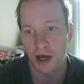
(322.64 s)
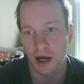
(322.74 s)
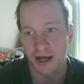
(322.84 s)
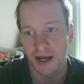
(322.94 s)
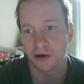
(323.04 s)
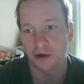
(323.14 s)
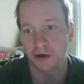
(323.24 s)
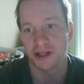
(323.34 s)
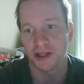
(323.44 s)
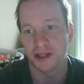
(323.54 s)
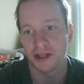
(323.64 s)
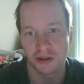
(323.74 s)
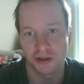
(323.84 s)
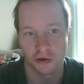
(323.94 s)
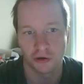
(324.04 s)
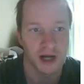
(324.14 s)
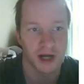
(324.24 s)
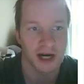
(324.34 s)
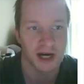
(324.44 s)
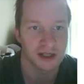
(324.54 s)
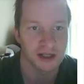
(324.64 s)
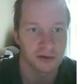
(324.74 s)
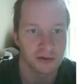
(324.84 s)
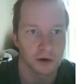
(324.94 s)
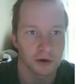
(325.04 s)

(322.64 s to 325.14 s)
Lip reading: character themed shirt would actually work.